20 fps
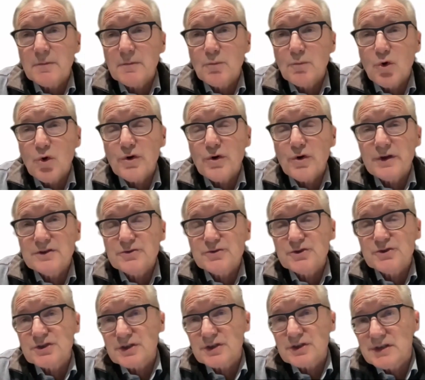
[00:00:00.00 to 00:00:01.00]
are more
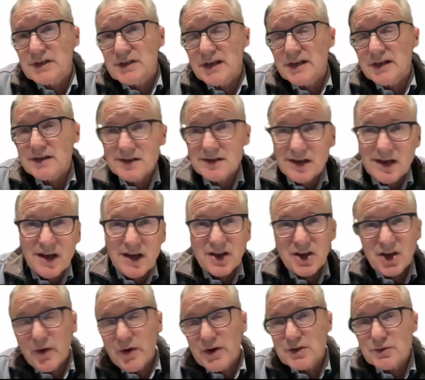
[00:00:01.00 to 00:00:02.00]
interested in
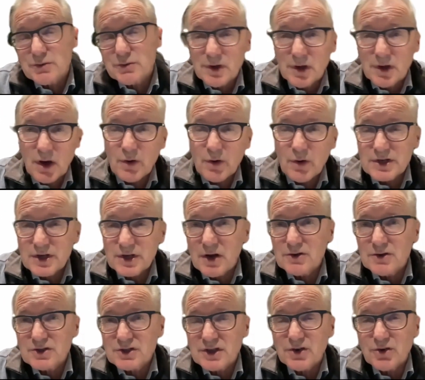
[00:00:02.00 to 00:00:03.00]
going to a lower
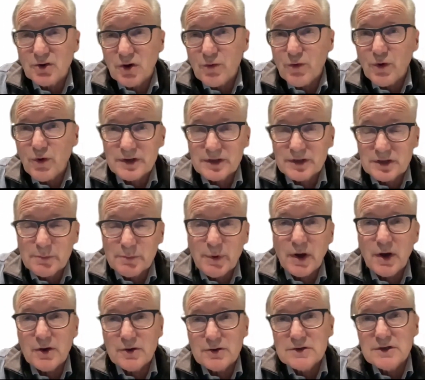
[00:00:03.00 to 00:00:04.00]
dose and not rocking the
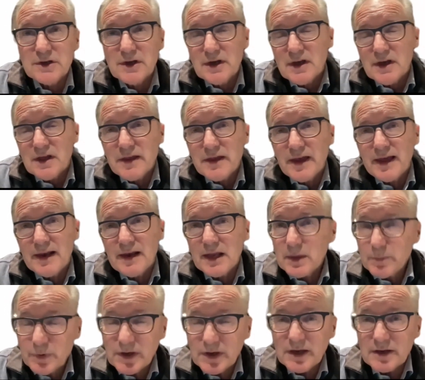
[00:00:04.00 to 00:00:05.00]
boat than
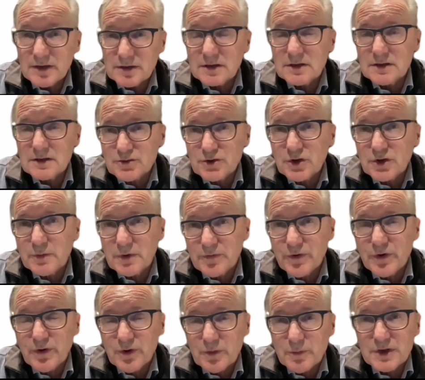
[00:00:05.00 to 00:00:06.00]
leaping into the
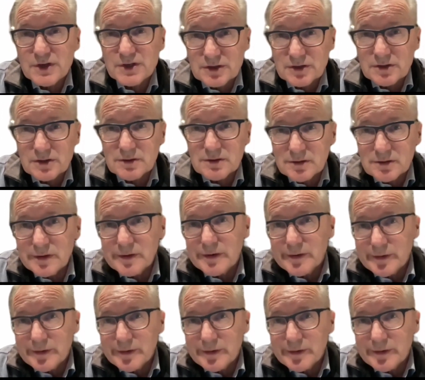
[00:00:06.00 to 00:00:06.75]
treatment-free remission